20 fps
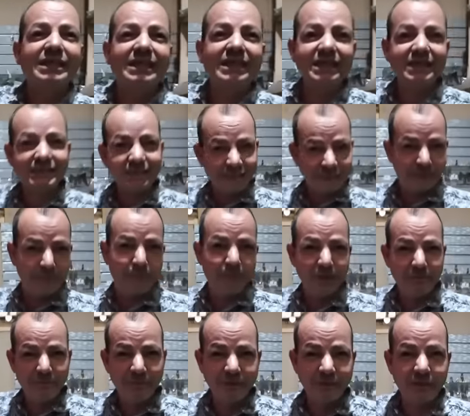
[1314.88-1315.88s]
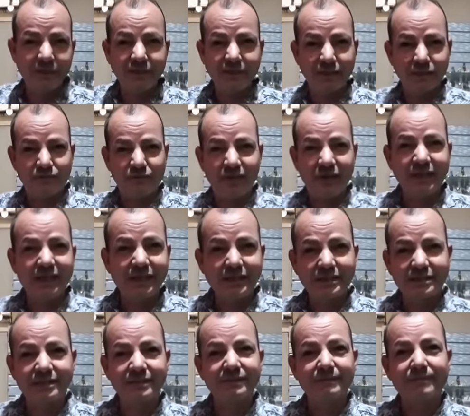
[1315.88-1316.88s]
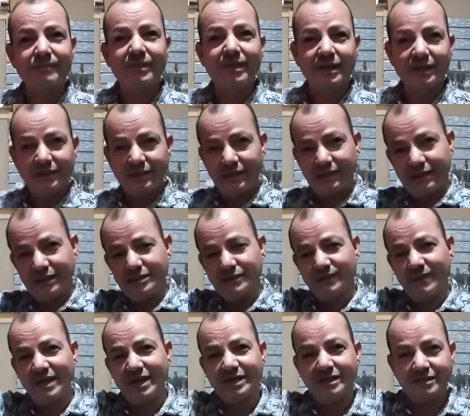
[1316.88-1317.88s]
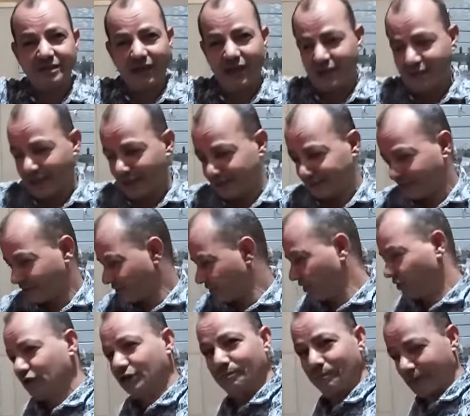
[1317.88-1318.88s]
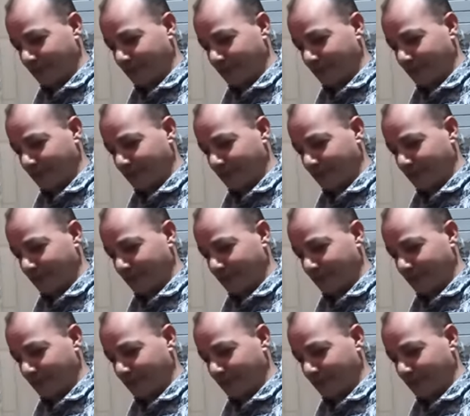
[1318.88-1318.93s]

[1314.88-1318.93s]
the Giza, the pyramid, in the Sphinx, is Sphinx side, and this here, the